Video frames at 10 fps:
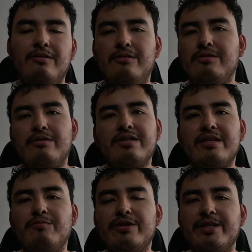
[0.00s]
Also the
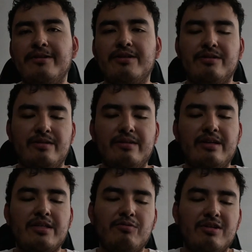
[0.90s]
same with series.
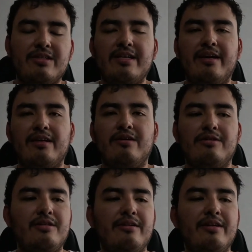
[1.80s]
As I was saying,
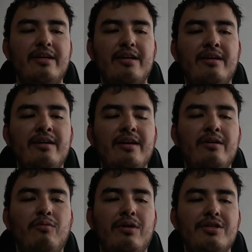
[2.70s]
on Sunday I
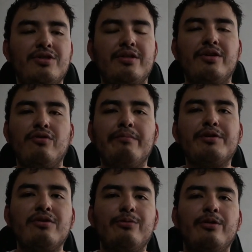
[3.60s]
watched the new
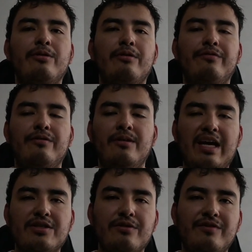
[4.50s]
episode of
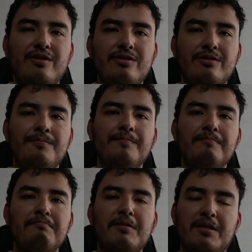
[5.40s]
Last of Us
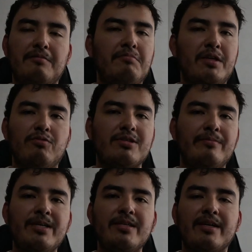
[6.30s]
and it was
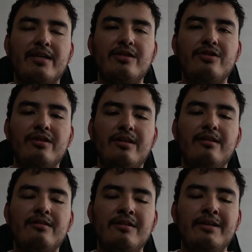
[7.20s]
amazing. I enjoyed a
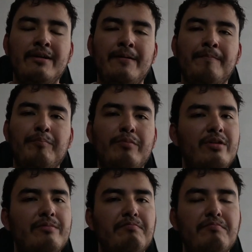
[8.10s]
lot,
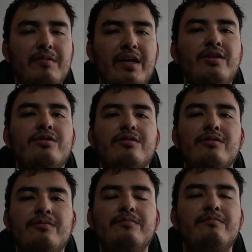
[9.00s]
but I just